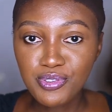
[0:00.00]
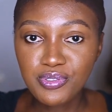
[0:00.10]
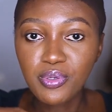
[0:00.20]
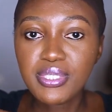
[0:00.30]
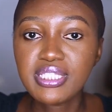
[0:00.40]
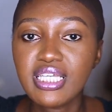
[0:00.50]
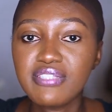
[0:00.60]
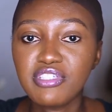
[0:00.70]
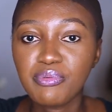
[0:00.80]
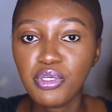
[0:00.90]
So in
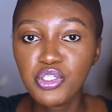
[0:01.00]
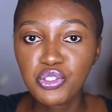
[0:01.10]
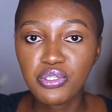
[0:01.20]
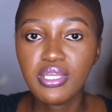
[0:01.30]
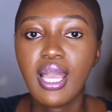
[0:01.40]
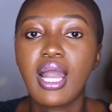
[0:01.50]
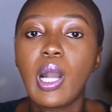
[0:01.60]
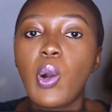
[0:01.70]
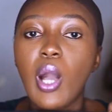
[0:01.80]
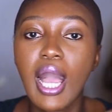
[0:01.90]
today's video I'm going to show you
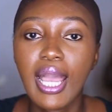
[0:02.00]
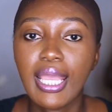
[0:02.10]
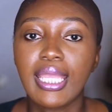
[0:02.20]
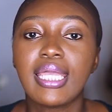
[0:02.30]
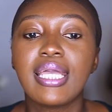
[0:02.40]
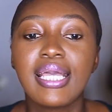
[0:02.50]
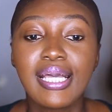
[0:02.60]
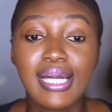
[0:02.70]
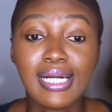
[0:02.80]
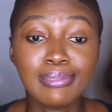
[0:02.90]
how I
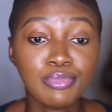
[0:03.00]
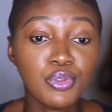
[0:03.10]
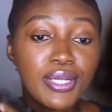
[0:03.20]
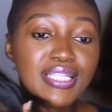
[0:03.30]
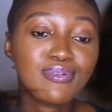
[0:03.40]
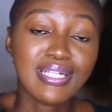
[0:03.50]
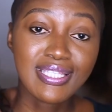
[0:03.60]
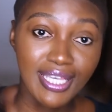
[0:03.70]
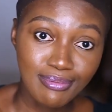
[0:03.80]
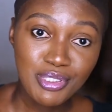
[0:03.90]
am going to
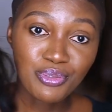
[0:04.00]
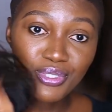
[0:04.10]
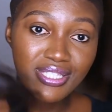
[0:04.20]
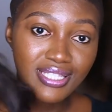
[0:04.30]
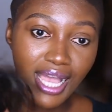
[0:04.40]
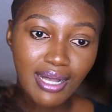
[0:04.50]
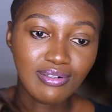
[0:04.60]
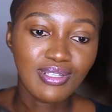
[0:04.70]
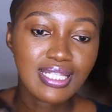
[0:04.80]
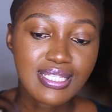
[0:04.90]
attempt to
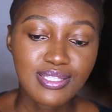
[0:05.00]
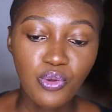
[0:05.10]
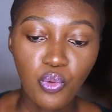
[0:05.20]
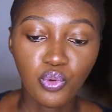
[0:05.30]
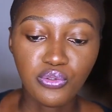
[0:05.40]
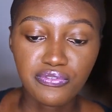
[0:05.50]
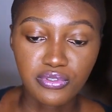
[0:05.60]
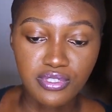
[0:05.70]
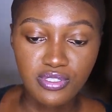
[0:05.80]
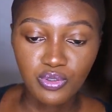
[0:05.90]
restyle this old
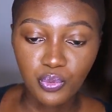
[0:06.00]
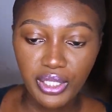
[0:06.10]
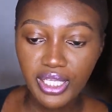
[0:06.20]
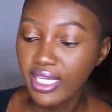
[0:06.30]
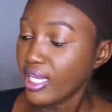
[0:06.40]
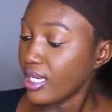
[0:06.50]
frontal wig.